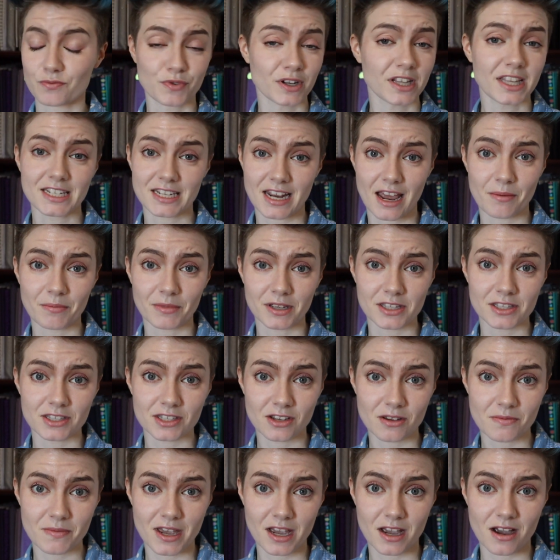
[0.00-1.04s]
really time
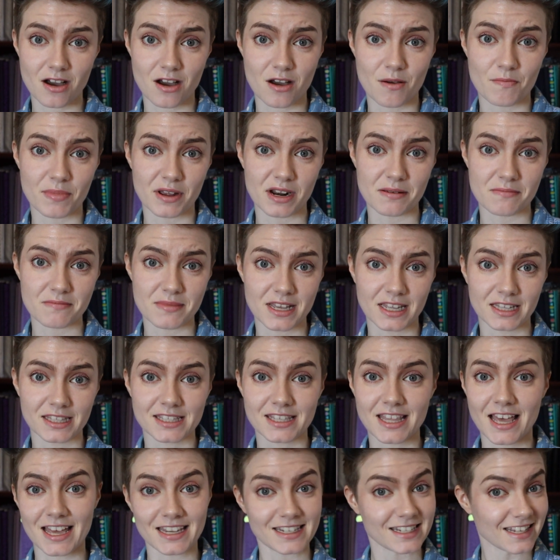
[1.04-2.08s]
consuming, but it means
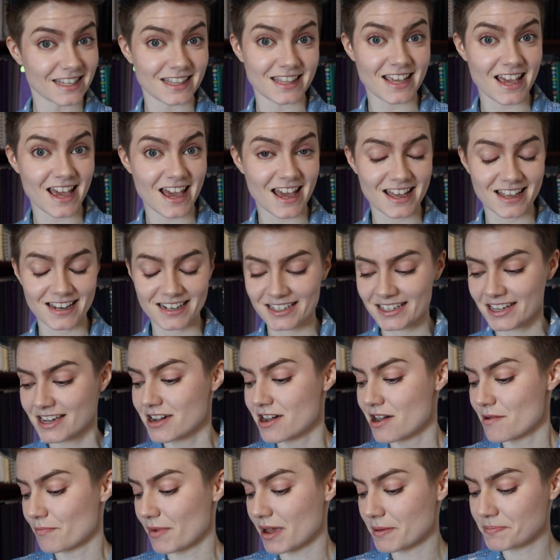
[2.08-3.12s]
that in the end,
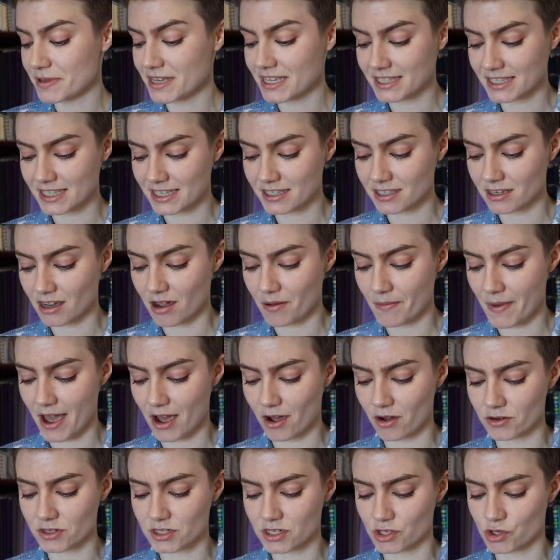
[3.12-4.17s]
my pieces come
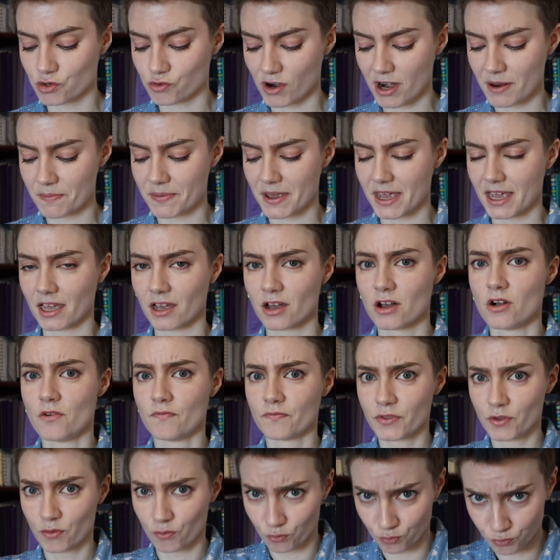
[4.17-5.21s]
out draping
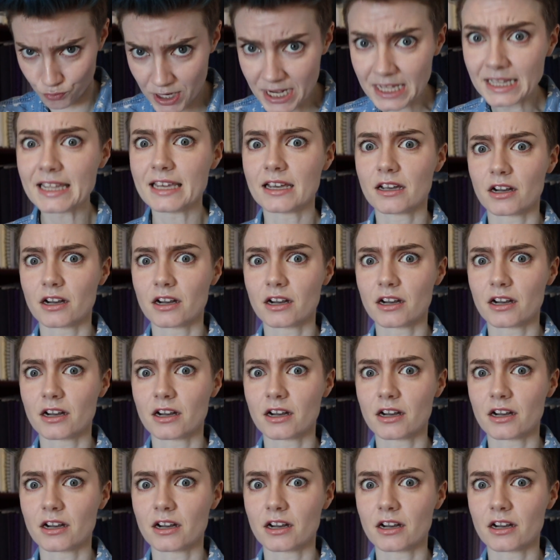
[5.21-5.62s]
really